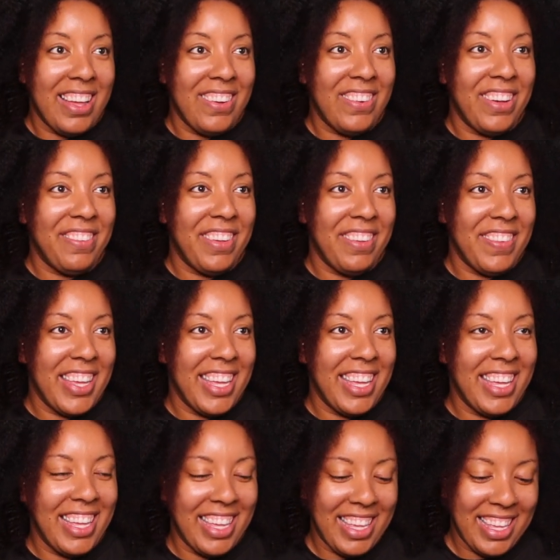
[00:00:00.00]
What, baby?
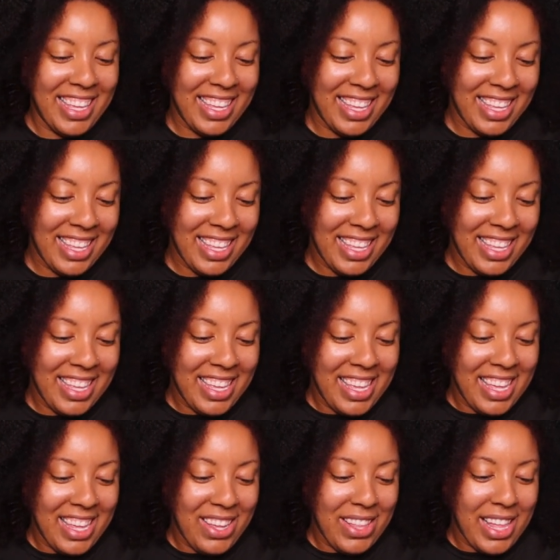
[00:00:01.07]
It's so
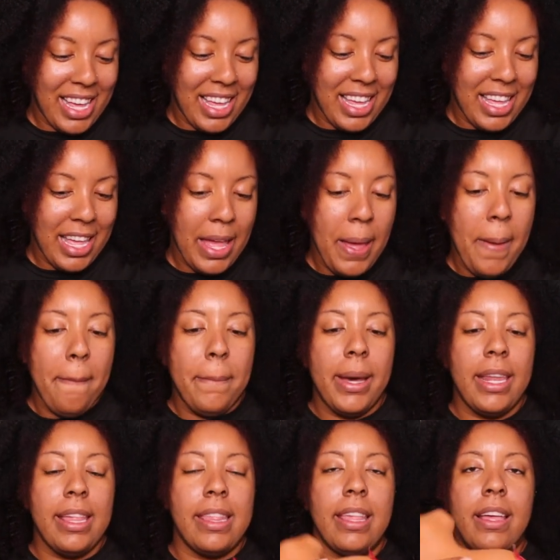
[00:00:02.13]
cute. You like it?
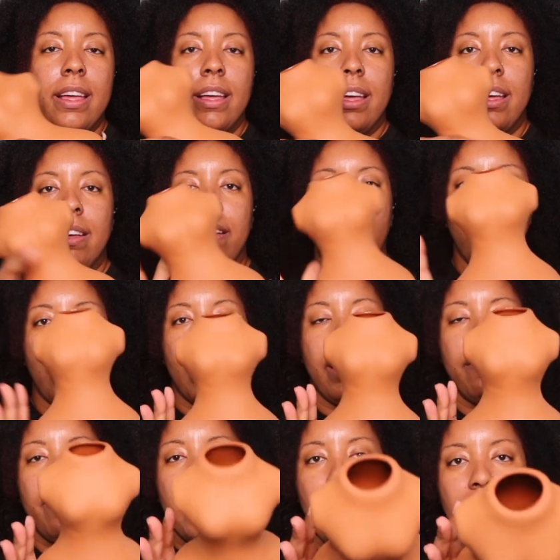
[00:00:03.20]
But it's a, a, a like
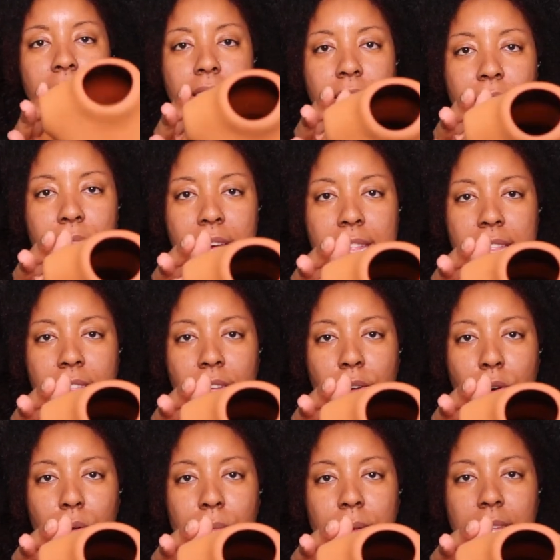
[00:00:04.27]
a vase, so it has a little
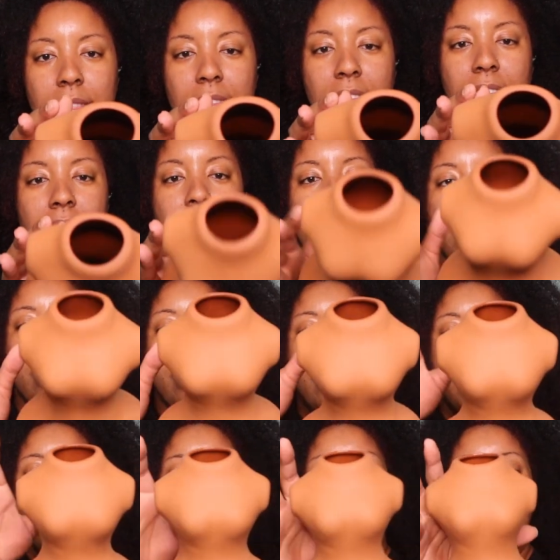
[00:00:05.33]
opening there. Oh,
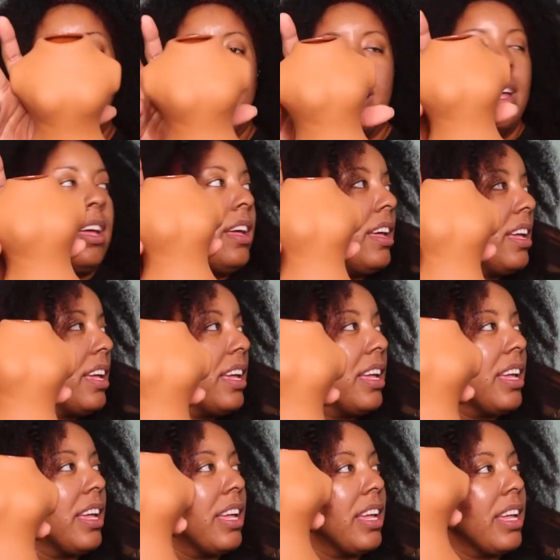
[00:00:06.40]
I thought it was like a,
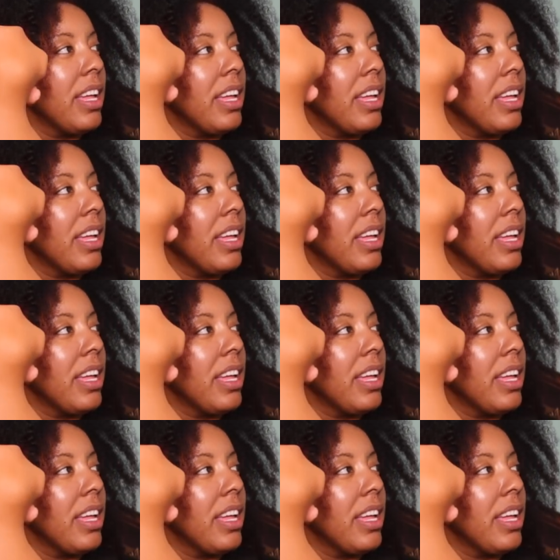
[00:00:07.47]
like a,